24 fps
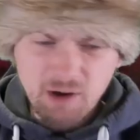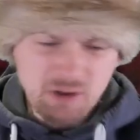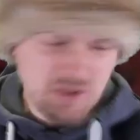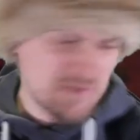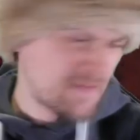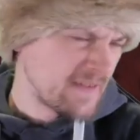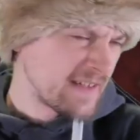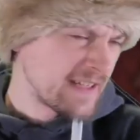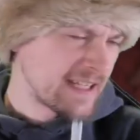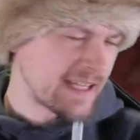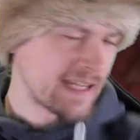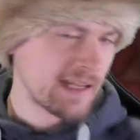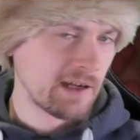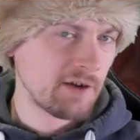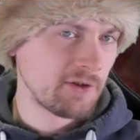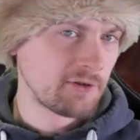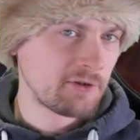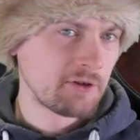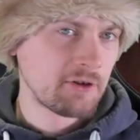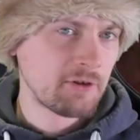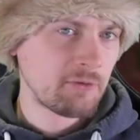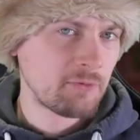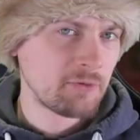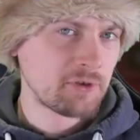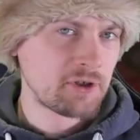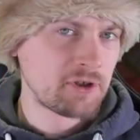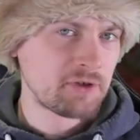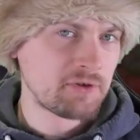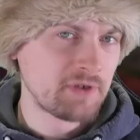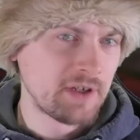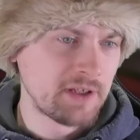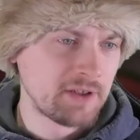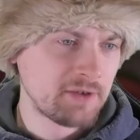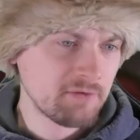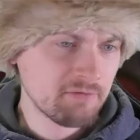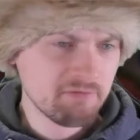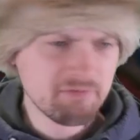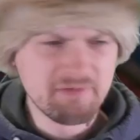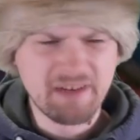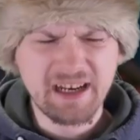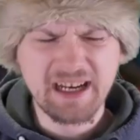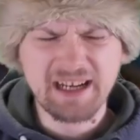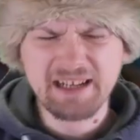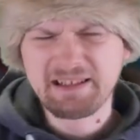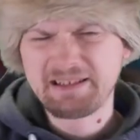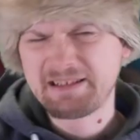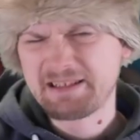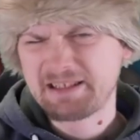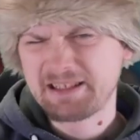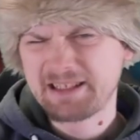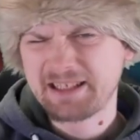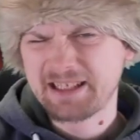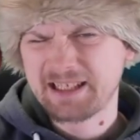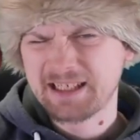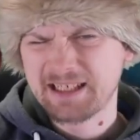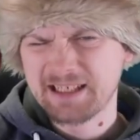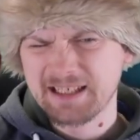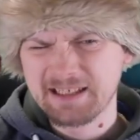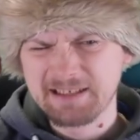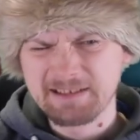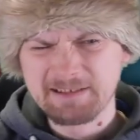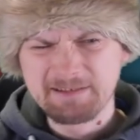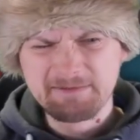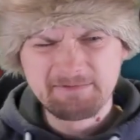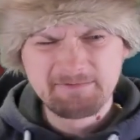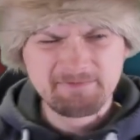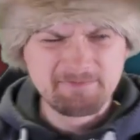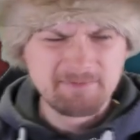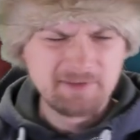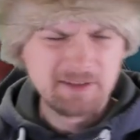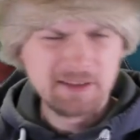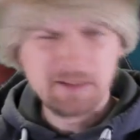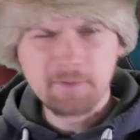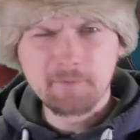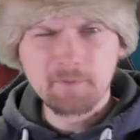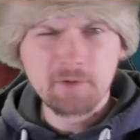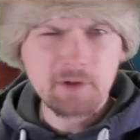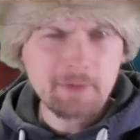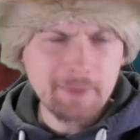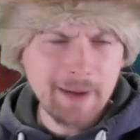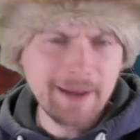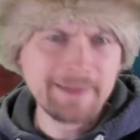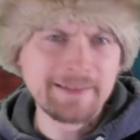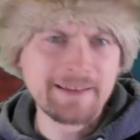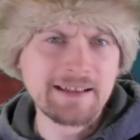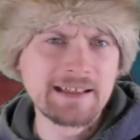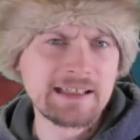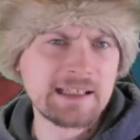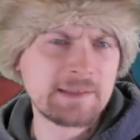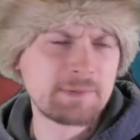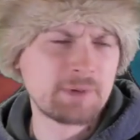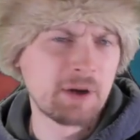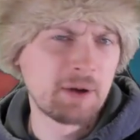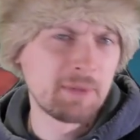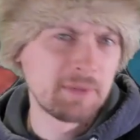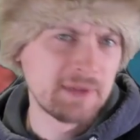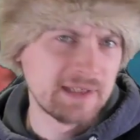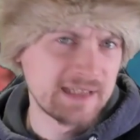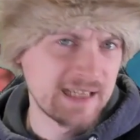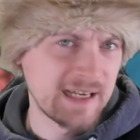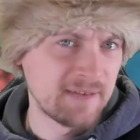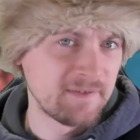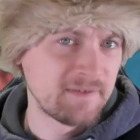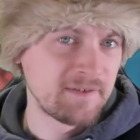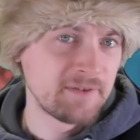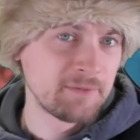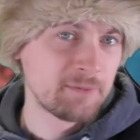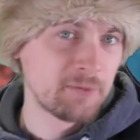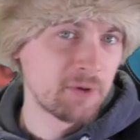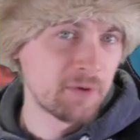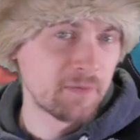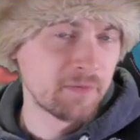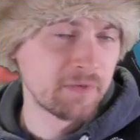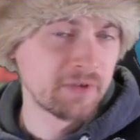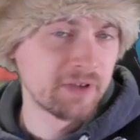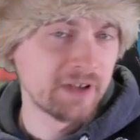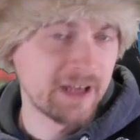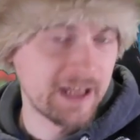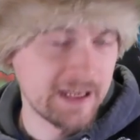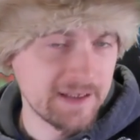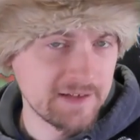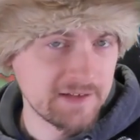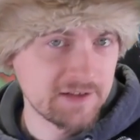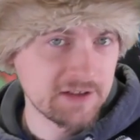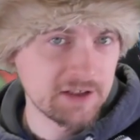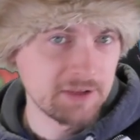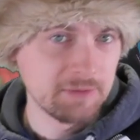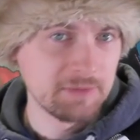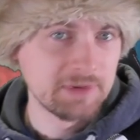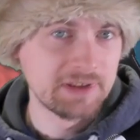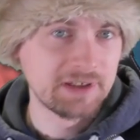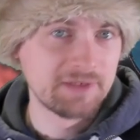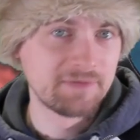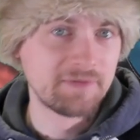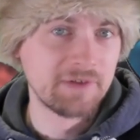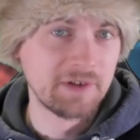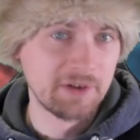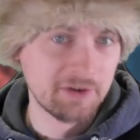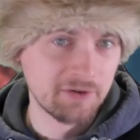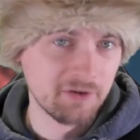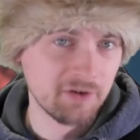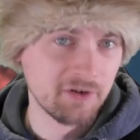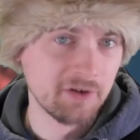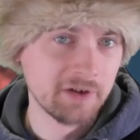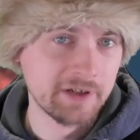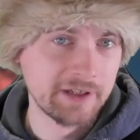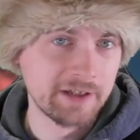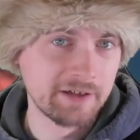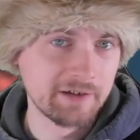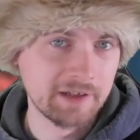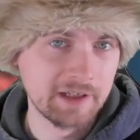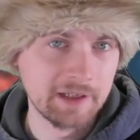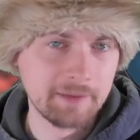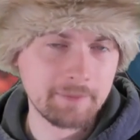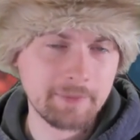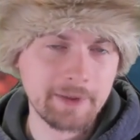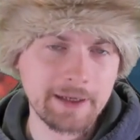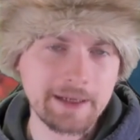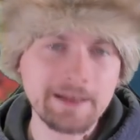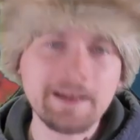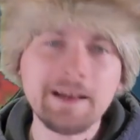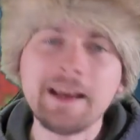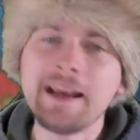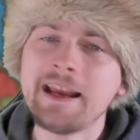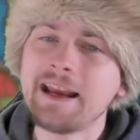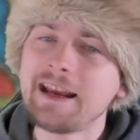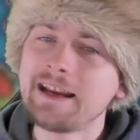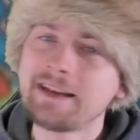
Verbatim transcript: I was thinking a lot, what should I do, and the Three Mountains is probably something more for the live stream. It's a very long-term campaign.